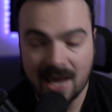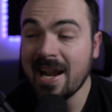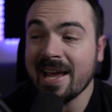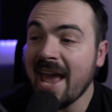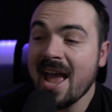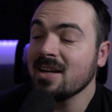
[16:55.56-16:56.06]
And I
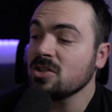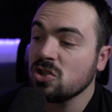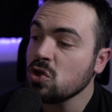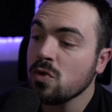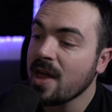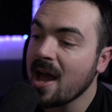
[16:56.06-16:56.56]
can't
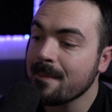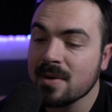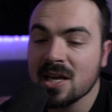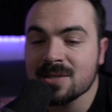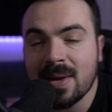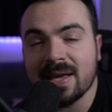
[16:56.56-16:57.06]
do that
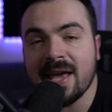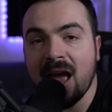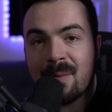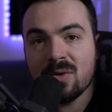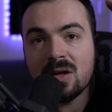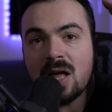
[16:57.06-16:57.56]
because my
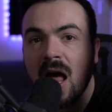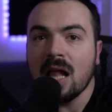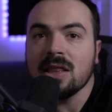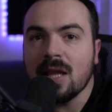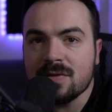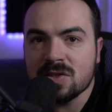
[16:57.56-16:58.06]
camera
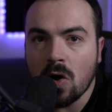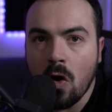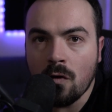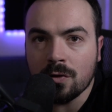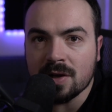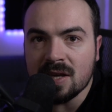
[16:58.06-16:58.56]
loves to
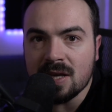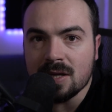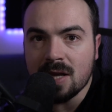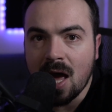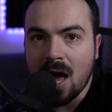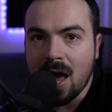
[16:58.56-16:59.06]
overheat
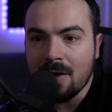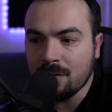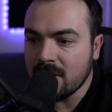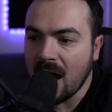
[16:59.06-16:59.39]
every